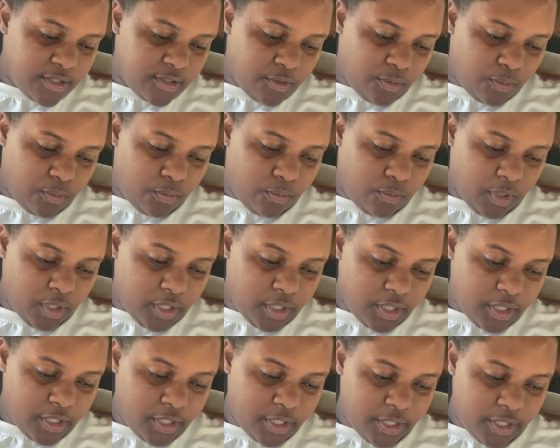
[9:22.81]
the
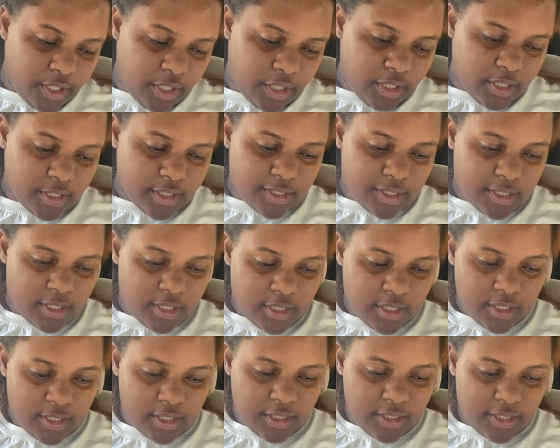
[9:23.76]
word
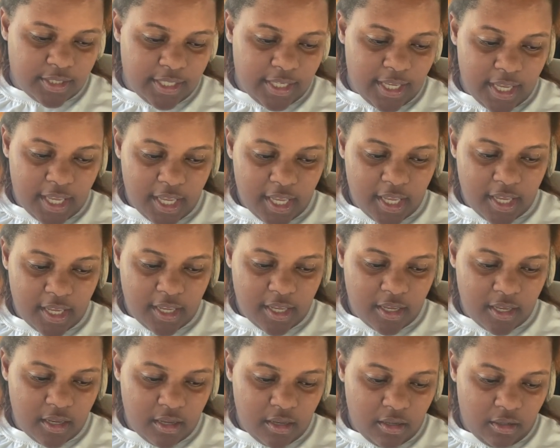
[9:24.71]
today.